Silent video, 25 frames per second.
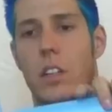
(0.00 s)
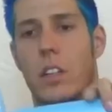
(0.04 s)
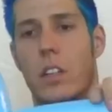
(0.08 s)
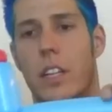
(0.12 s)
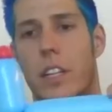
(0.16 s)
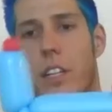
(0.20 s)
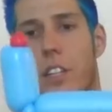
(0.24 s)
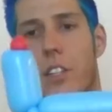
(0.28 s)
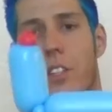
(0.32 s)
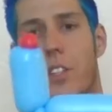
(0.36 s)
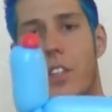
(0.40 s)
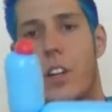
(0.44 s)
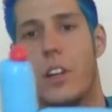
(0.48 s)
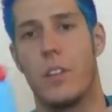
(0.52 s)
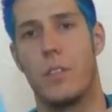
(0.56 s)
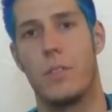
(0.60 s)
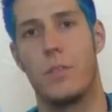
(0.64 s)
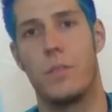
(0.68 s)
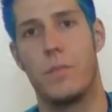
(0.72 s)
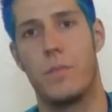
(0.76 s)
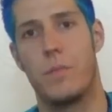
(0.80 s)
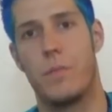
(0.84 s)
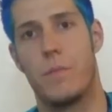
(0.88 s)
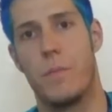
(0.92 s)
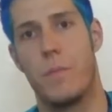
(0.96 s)
like so.
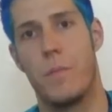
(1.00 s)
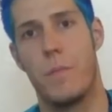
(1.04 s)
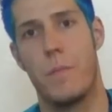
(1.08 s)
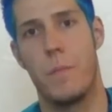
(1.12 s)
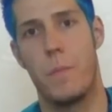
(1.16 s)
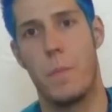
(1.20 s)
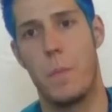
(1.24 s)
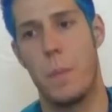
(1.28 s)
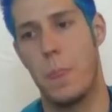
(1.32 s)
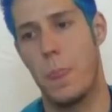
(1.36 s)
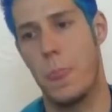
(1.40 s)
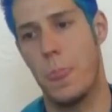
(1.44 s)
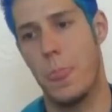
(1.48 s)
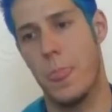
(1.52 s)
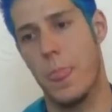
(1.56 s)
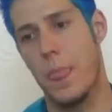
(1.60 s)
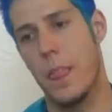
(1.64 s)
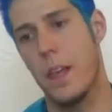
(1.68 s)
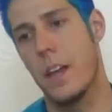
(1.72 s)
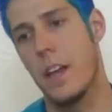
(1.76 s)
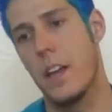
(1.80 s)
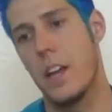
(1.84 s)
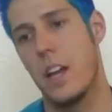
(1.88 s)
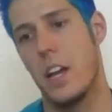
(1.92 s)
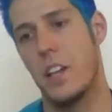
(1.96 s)

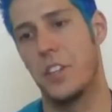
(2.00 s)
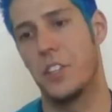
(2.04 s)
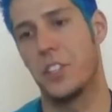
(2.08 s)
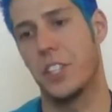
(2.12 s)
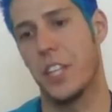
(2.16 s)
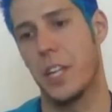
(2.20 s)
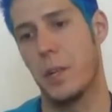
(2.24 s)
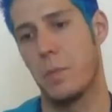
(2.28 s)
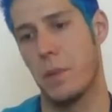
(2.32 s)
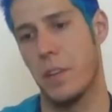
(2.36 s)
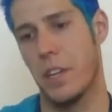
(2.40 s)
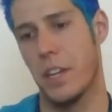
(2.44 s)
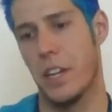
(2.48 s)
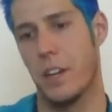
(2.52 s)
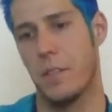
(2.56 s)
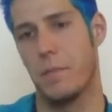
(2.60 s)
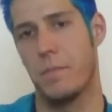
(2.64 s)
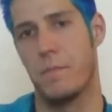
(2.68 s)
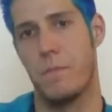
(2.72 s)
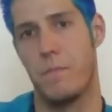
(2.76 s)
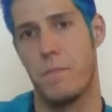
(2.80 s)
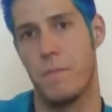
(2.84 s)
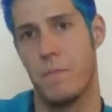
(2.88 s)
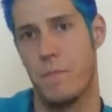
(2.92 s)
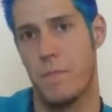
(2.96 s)
This is going to be a
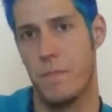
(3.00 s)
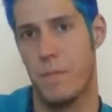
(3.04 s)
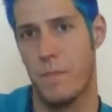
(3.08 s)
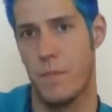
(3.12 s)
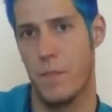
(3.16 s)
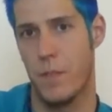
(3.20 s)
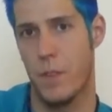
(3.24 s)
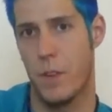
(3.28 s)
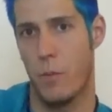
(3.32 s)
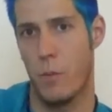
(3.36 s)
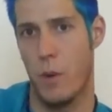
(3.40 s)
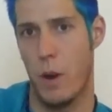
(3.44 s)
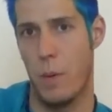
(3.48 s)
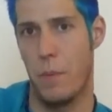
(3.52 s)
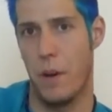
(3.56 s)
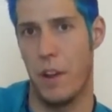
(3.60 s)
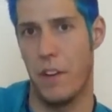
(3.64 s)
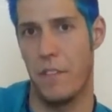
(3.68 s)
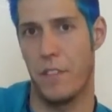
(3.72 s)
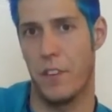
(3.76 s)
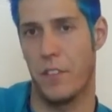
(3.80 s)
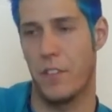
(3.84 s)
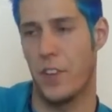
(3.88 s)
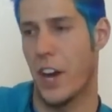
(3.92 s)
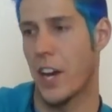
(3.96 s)
red
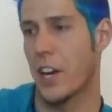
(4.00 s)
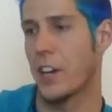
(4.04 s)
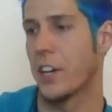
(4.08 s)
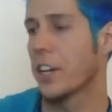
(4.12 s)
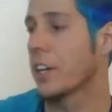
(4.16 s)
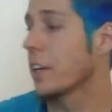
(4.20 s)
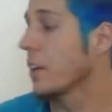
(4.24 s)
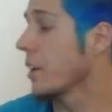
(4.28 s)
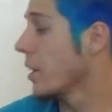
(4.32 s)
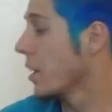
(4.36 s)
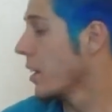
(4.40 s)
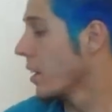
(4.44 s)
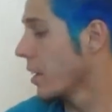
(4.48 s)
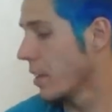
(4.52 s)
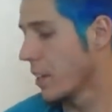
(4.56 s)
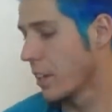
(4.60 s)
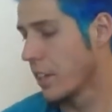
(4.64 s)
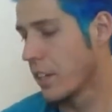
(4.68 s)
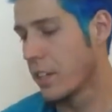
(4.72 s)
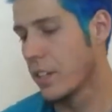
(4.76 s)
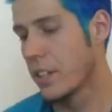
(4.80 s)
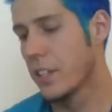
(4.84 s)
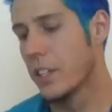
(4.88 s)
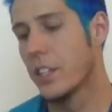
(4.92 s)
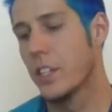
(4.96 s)
button for firing.
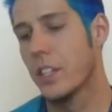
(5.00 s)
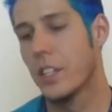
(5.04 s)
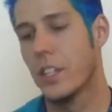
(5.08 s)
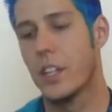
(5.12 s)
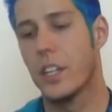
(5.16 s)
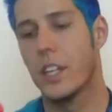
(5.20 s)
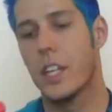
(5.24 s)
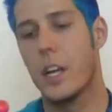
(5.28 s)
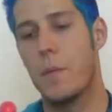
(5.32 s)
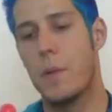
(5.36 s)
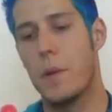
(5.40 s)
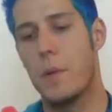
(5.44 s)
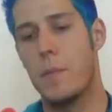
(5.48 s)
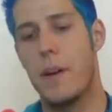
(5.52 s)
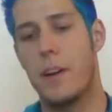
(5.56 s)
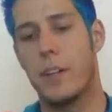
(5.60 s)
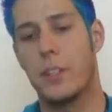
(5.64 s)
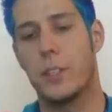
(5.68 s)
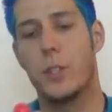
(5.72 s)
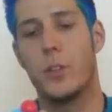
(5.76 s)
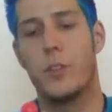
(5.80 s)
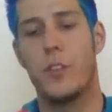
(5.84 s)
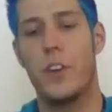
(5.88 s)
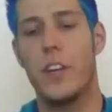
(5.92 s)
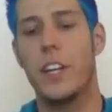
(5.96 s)
Come in
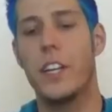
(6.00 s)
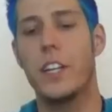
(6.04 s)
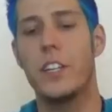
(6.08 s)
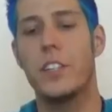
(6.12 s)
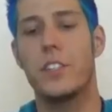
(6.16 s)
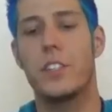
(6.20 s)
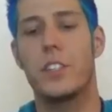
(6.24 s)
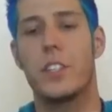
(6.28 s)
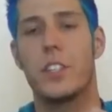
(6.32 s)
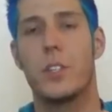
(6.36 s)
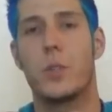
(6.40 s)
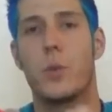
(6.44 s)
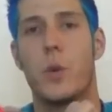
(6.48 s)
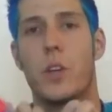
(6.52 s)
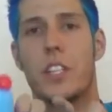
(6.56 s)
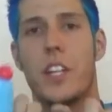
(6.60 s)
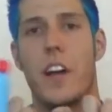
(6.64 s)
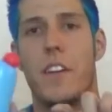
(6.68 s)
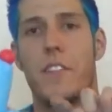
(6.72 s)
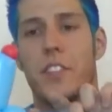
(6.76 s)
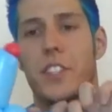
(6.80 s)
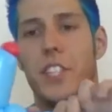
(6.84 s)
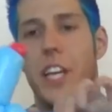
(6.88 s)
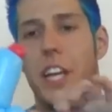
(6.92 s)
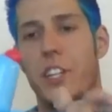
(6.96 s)
about 2 fingers, to twist
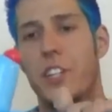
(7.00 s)
off